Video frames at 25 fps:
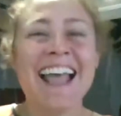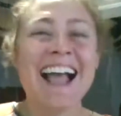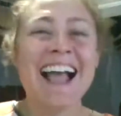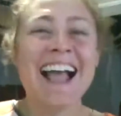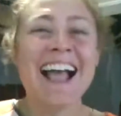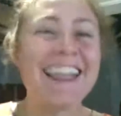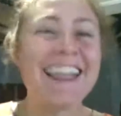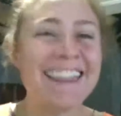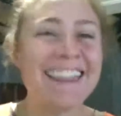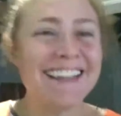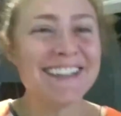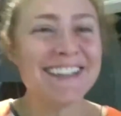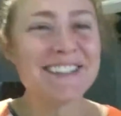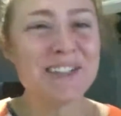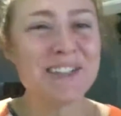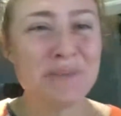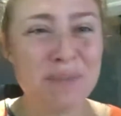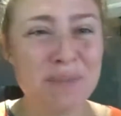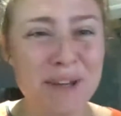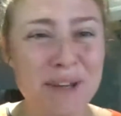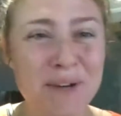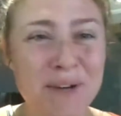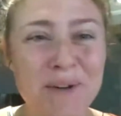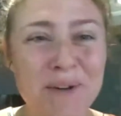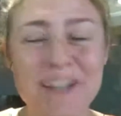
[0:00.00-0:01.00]
I think it's a
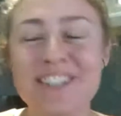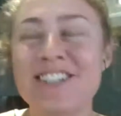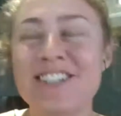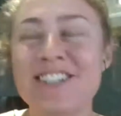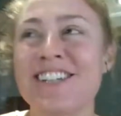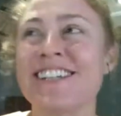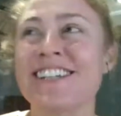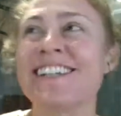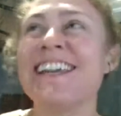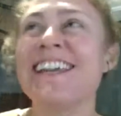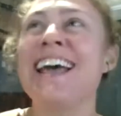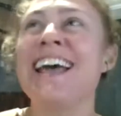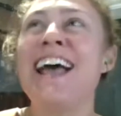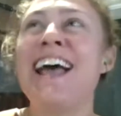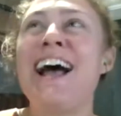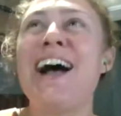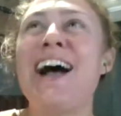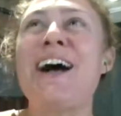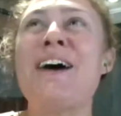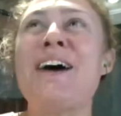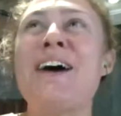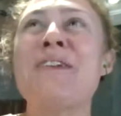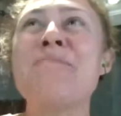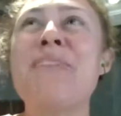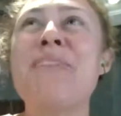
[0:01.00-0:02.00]
big question.
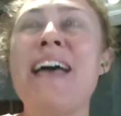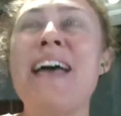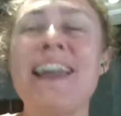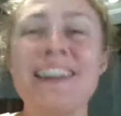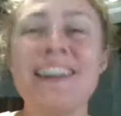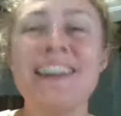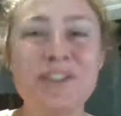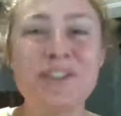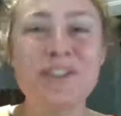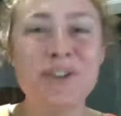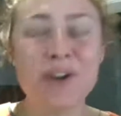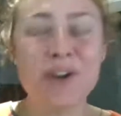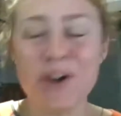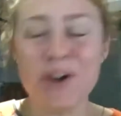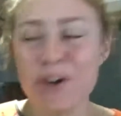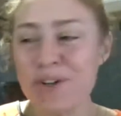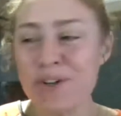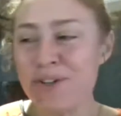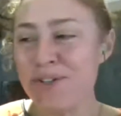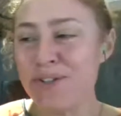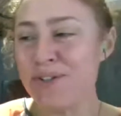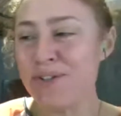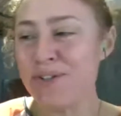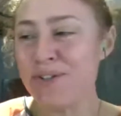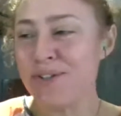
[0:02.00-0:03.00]
And it
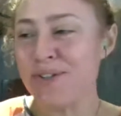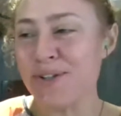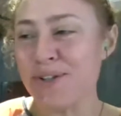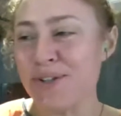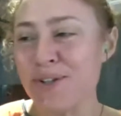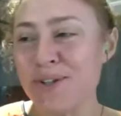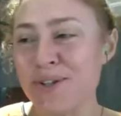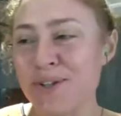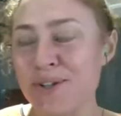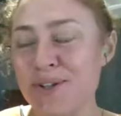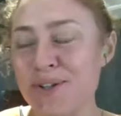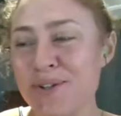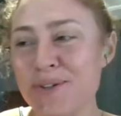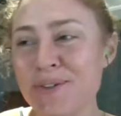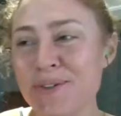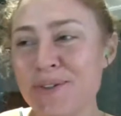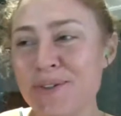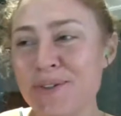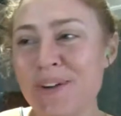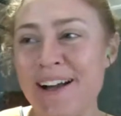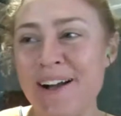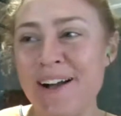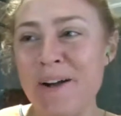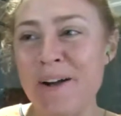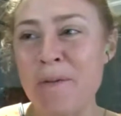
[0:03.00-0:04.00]
goes
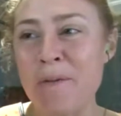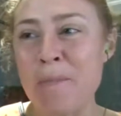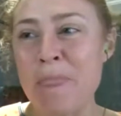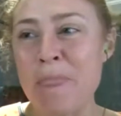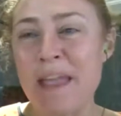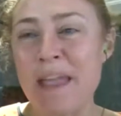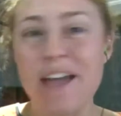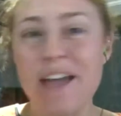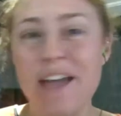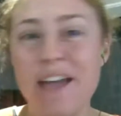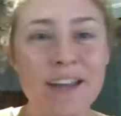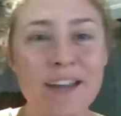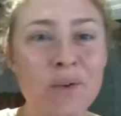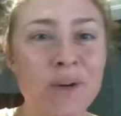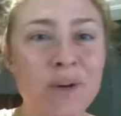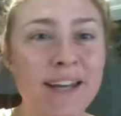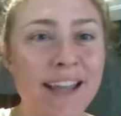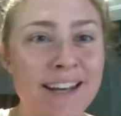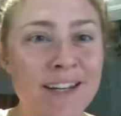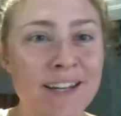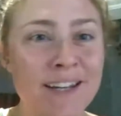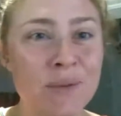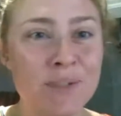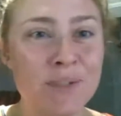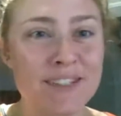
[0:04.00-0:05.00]
to, I think what
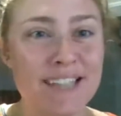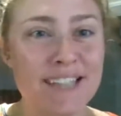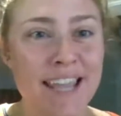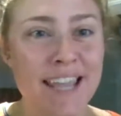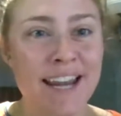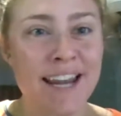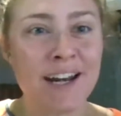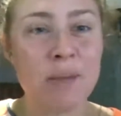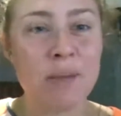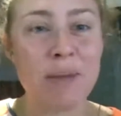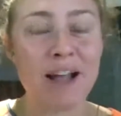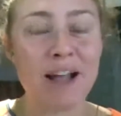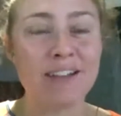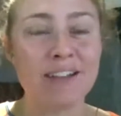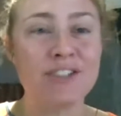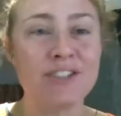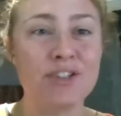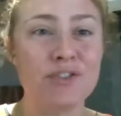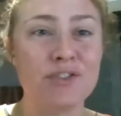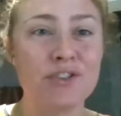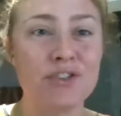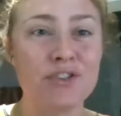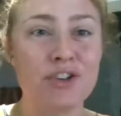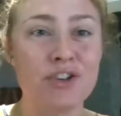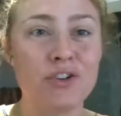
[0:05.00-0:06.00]
Andy was saying about,
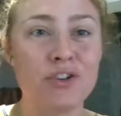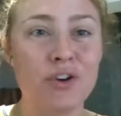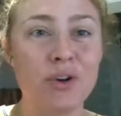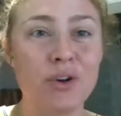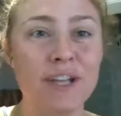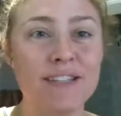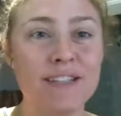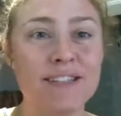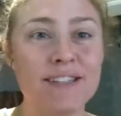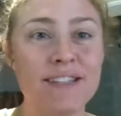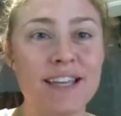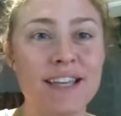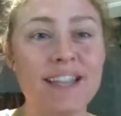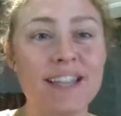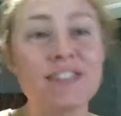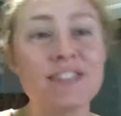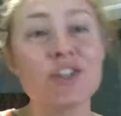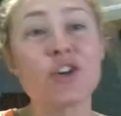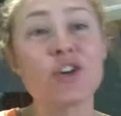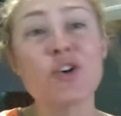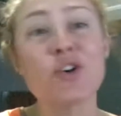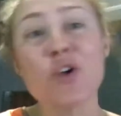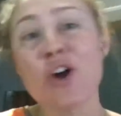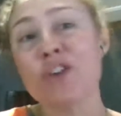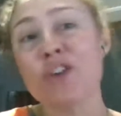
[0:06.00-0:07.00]
it's
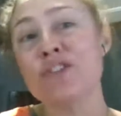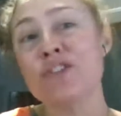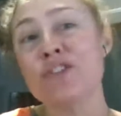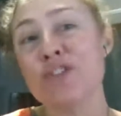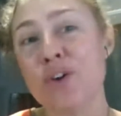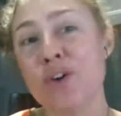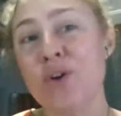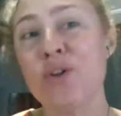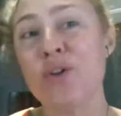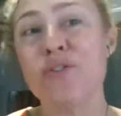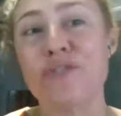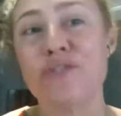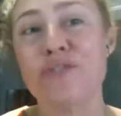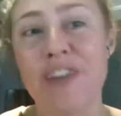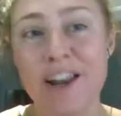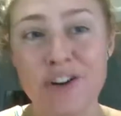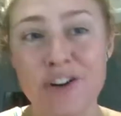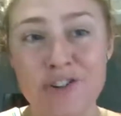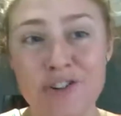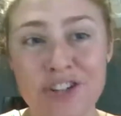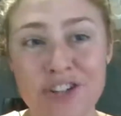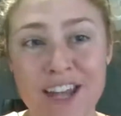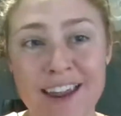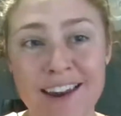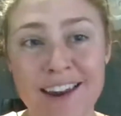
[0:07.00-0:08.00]
across the whole value
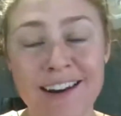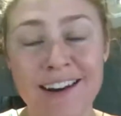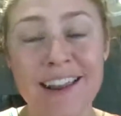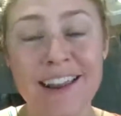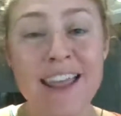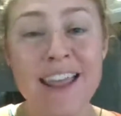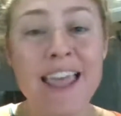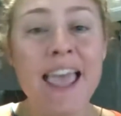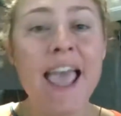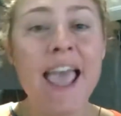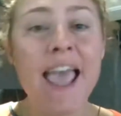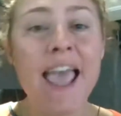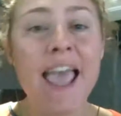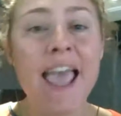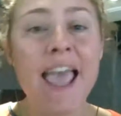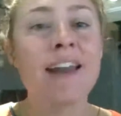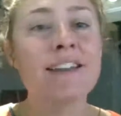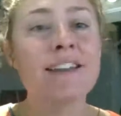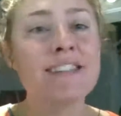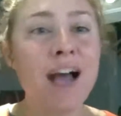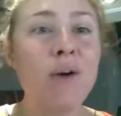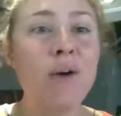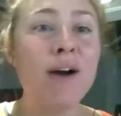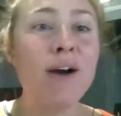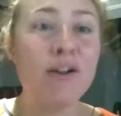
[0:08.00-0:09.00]
chain, and that's
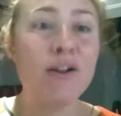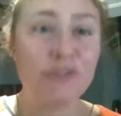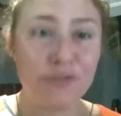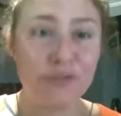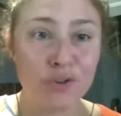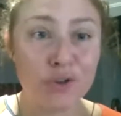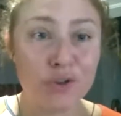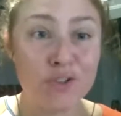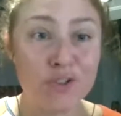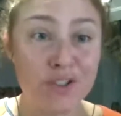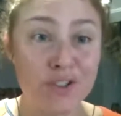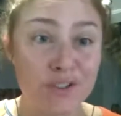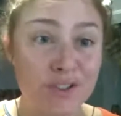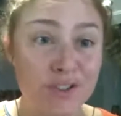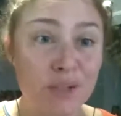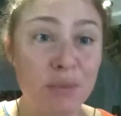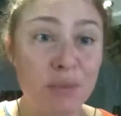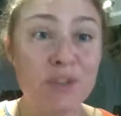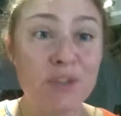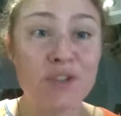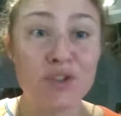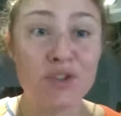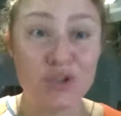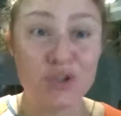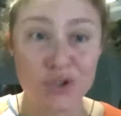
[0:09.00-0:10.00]
how our food system
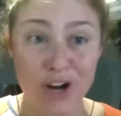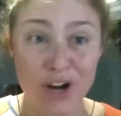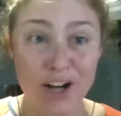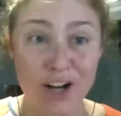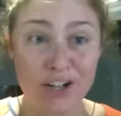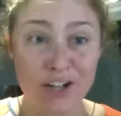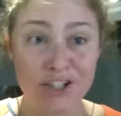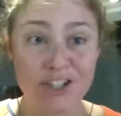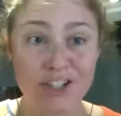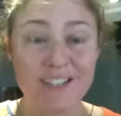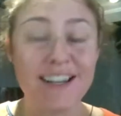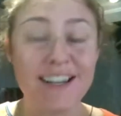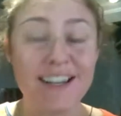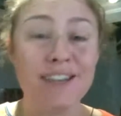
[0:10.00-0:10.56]
is structured.